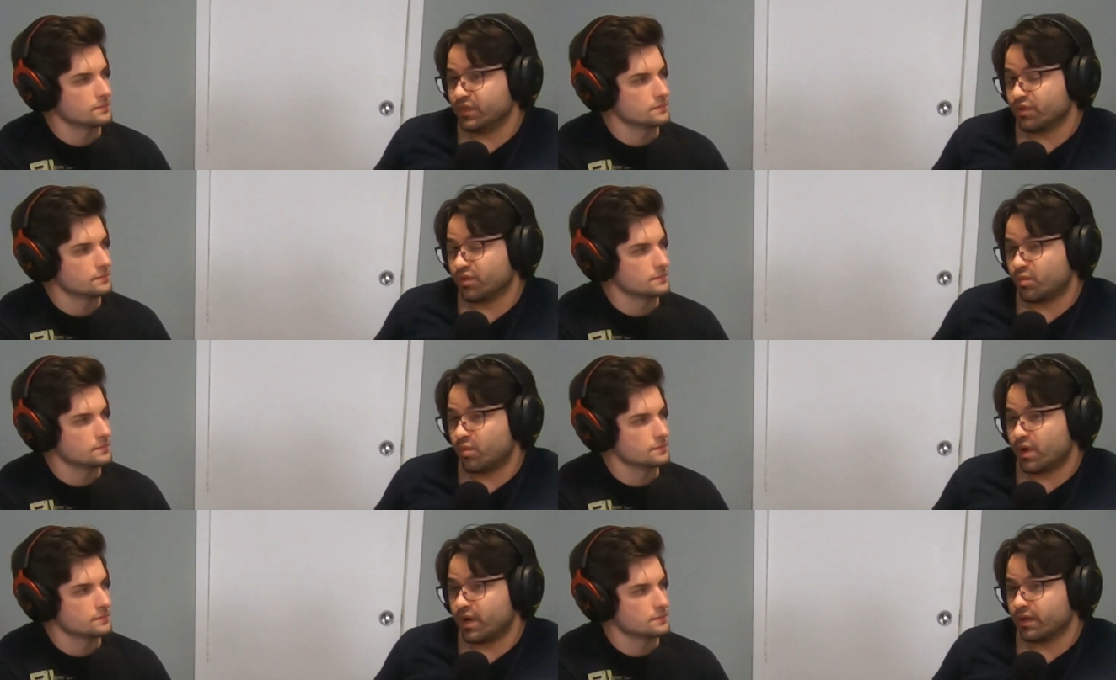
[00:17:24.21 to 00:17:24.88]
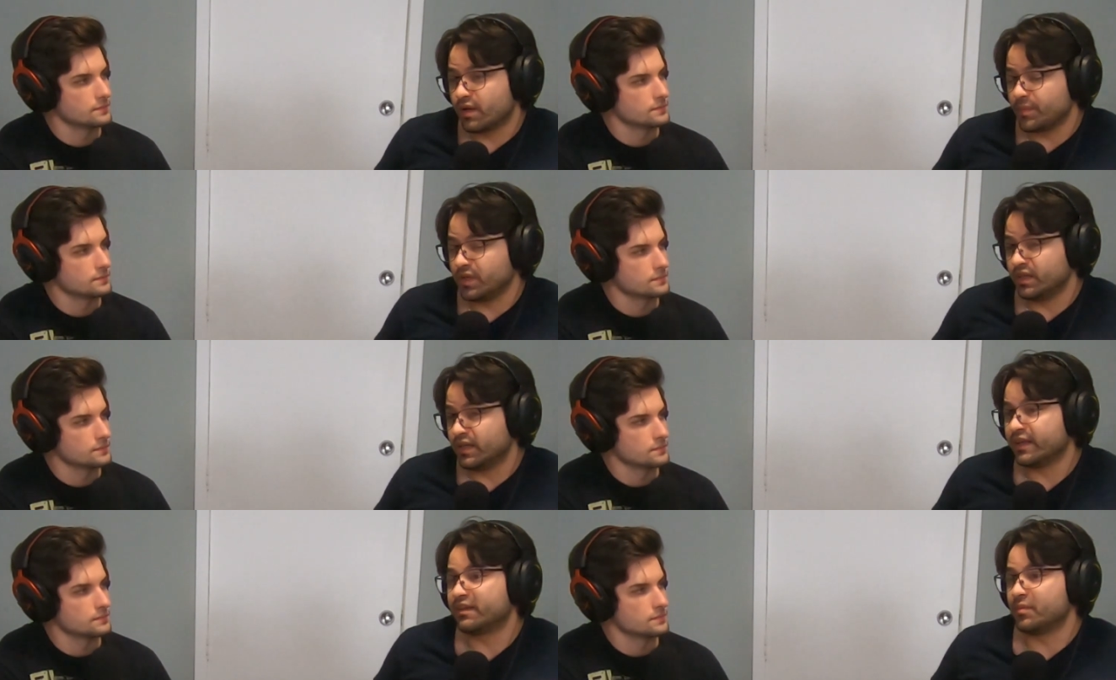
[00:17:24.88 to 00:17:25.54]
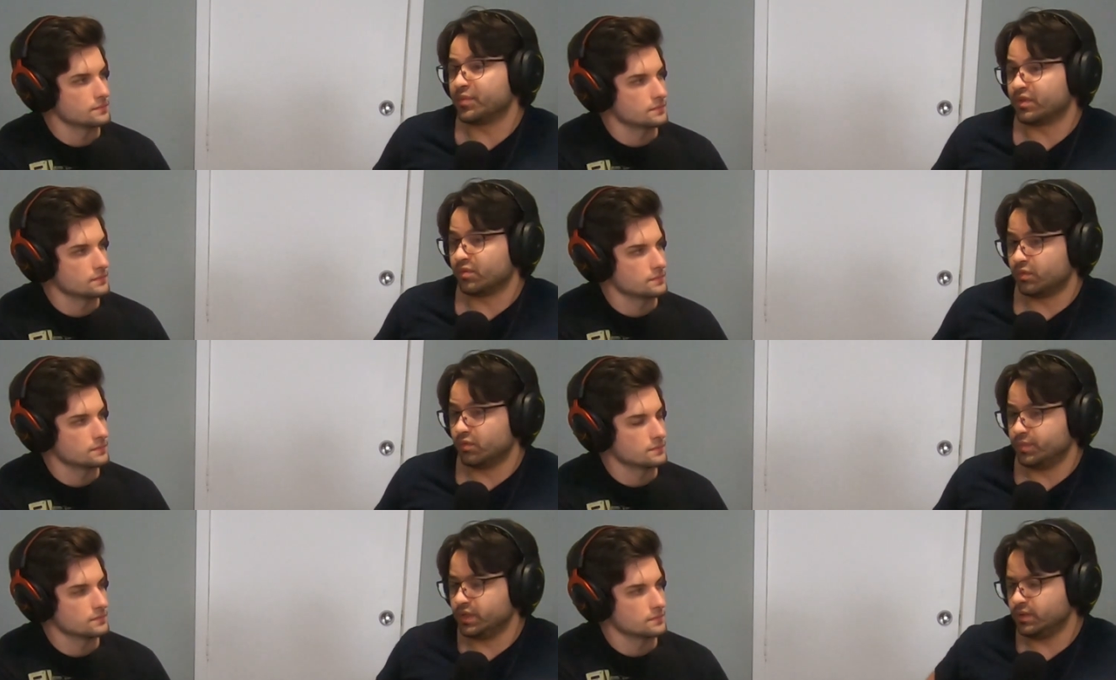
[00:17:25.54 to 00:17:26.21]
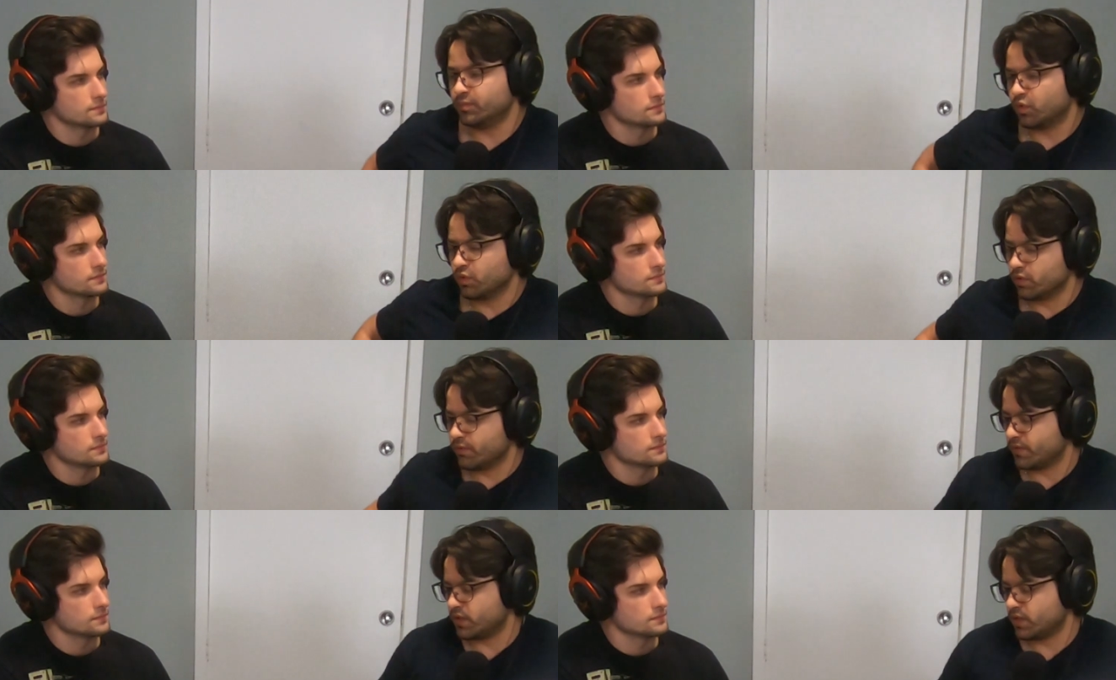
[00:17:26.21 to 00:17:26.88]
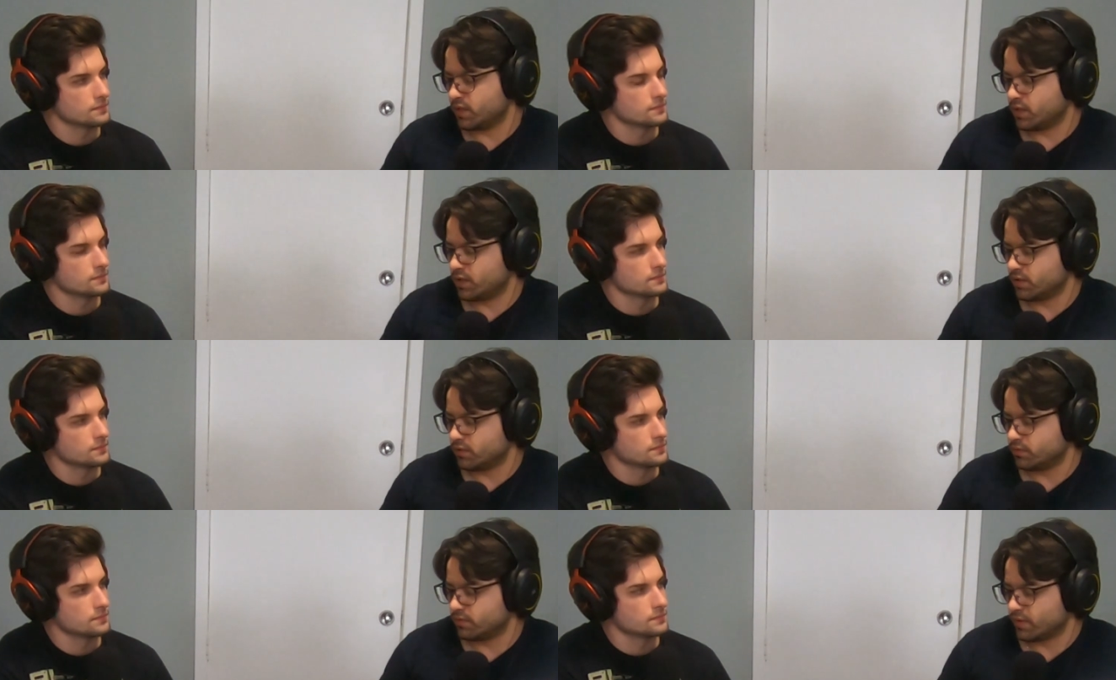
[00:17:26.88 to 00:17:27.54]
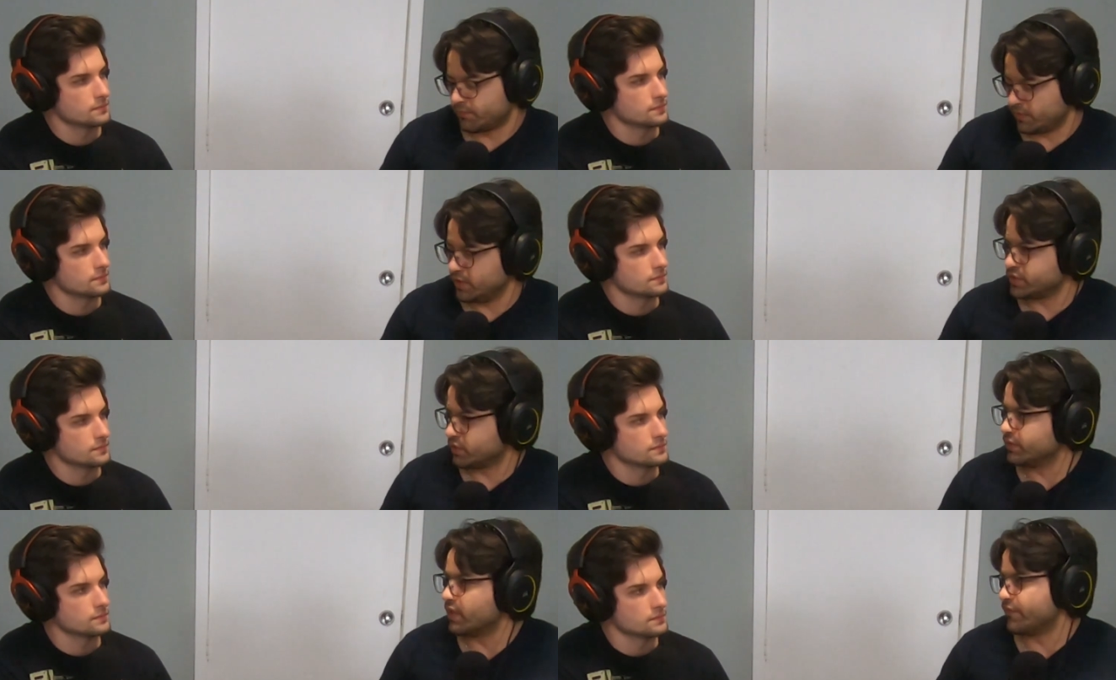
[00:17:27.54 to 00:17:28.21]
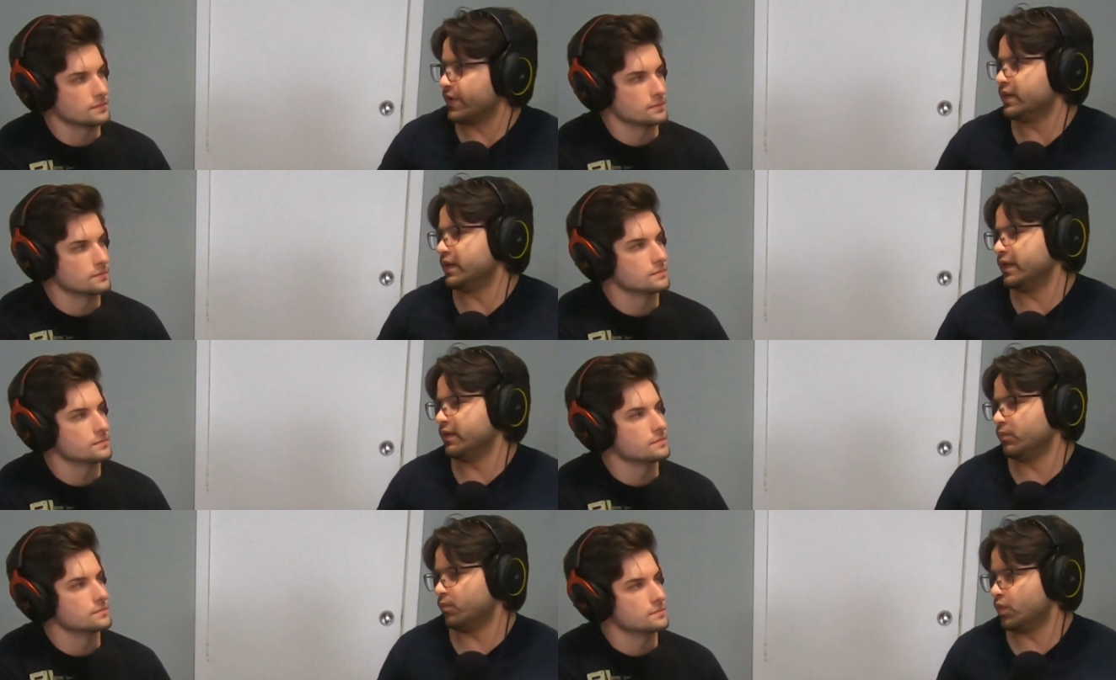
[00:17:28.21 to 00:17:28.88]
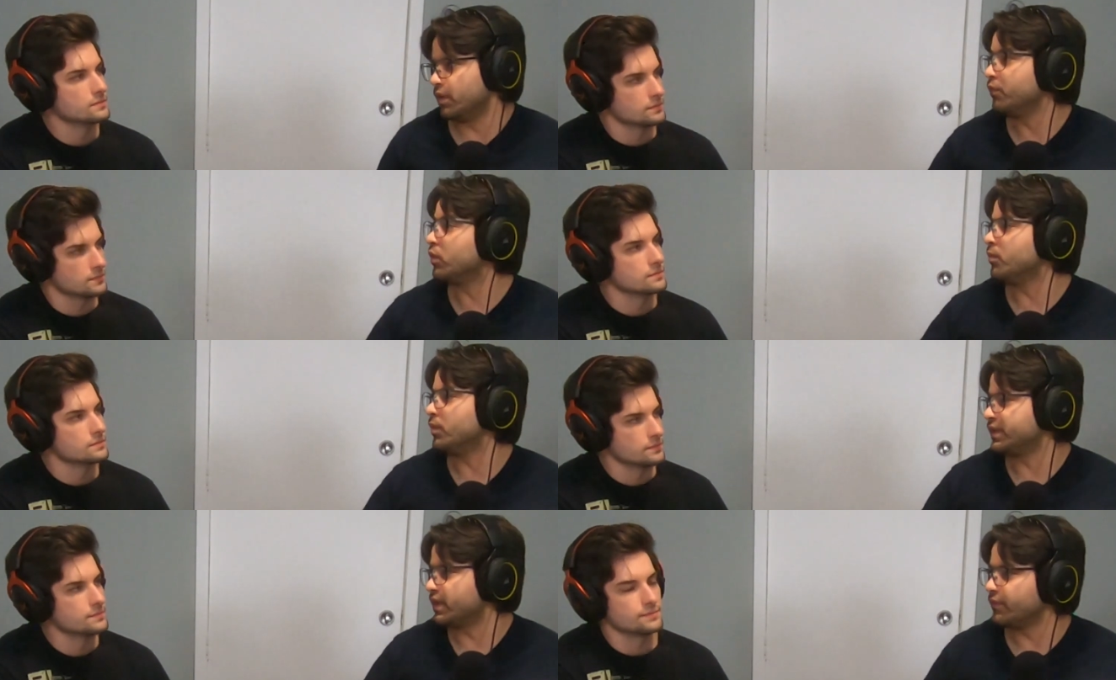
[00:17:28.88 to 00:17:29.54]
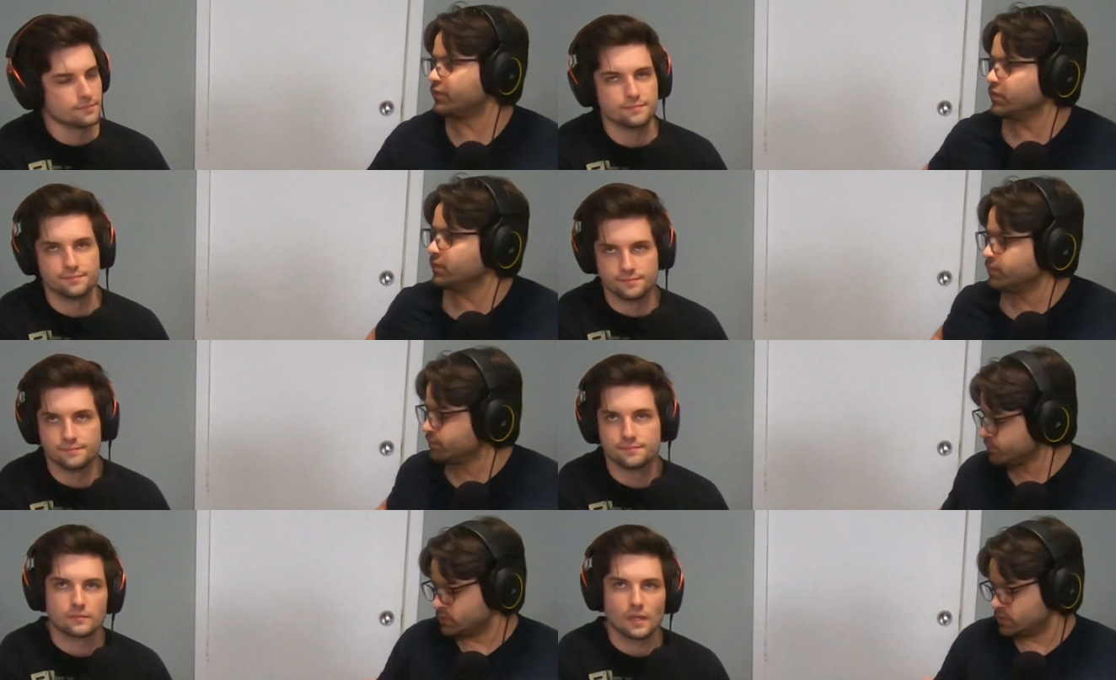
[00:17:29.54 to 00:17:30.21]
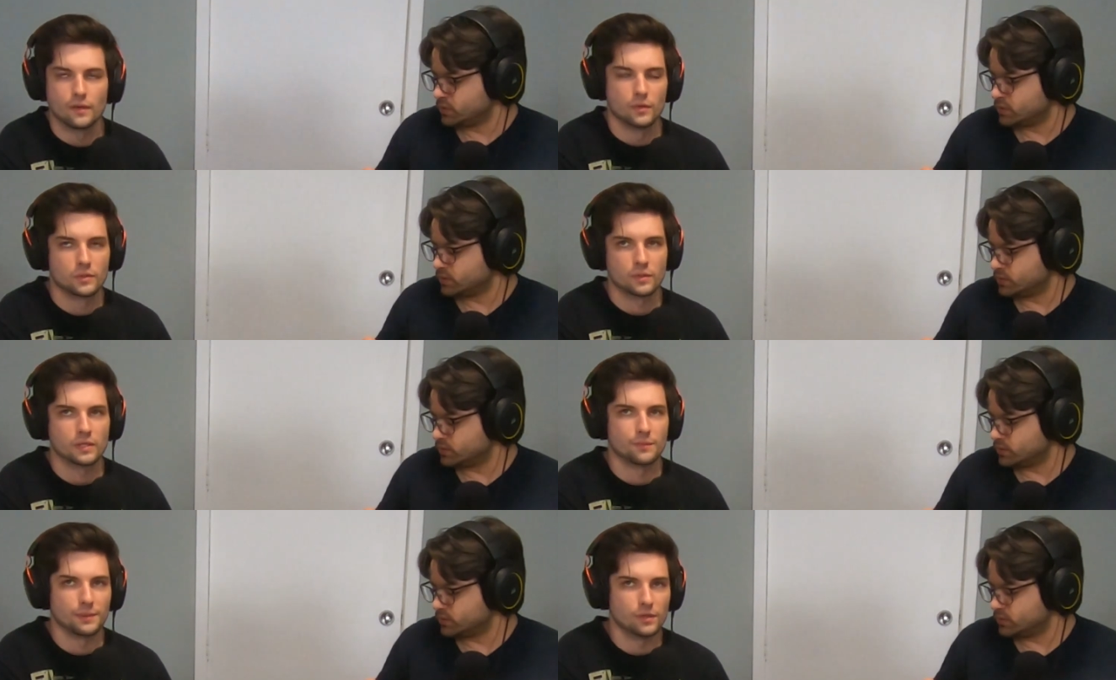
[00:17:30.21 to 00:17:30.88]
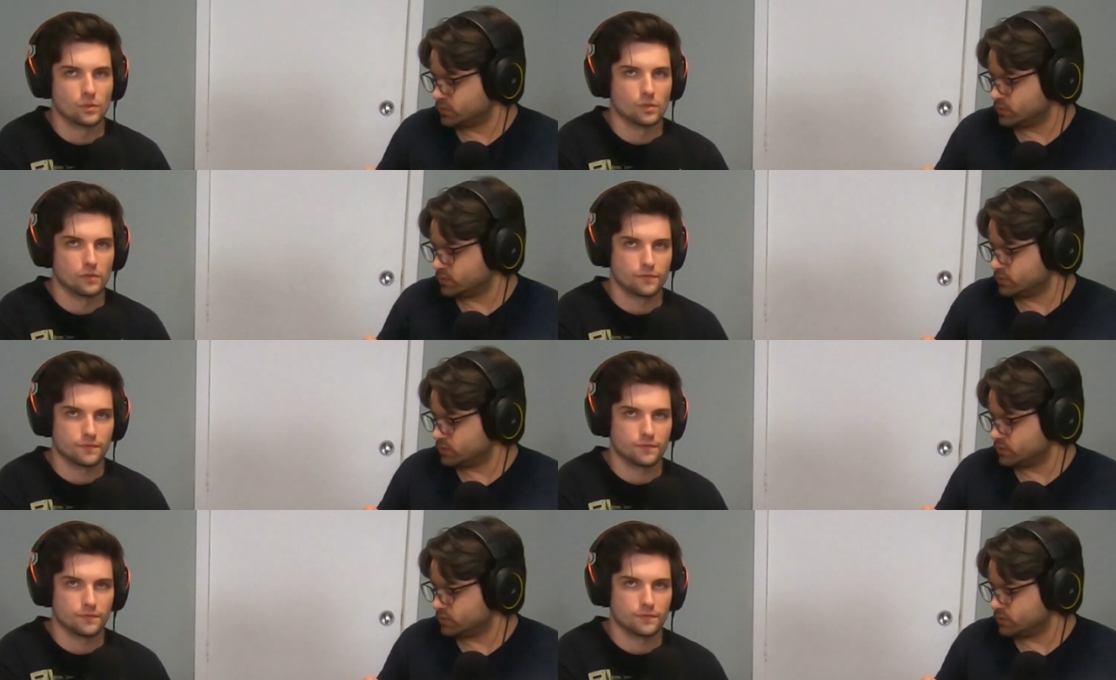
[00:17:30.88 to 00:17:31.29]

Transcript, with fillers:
Speaker 1: other one. I mean, the next episode will be more of uh, the finishing of that fight and whatever comes after. Mm-hmm.
Speaker 2: It would really be cool